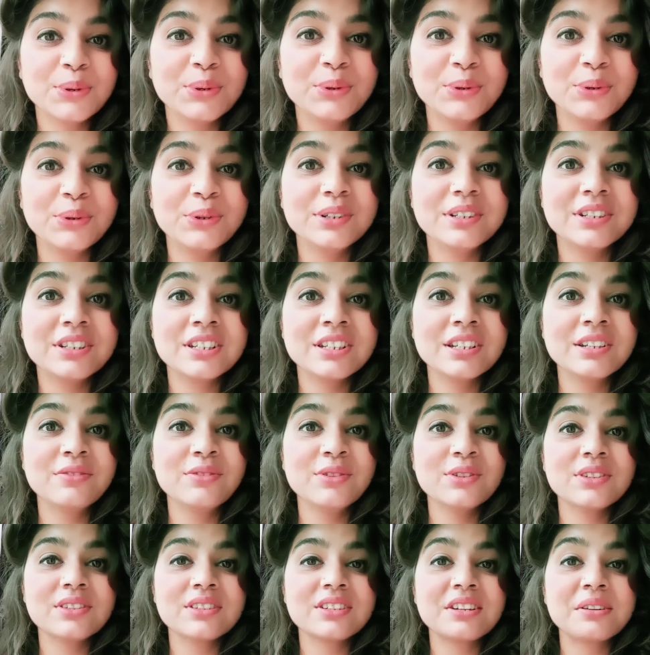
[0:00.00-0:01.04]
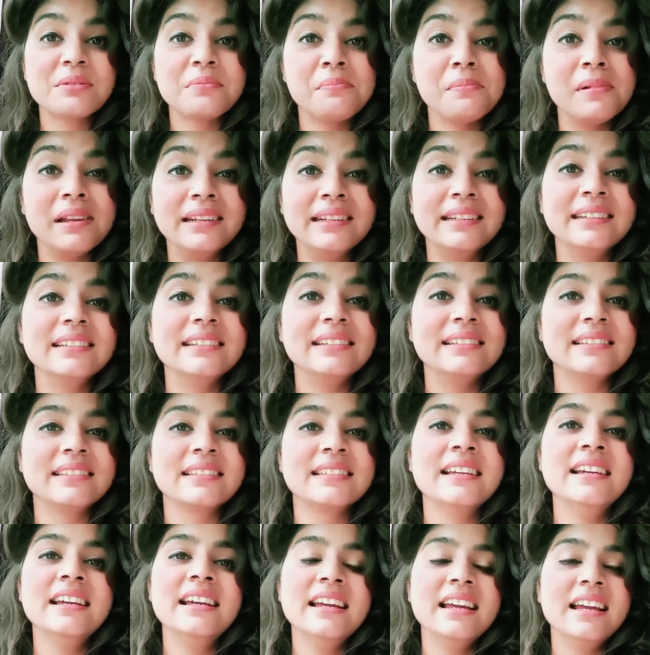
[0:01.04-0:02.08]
good. She was tremendous.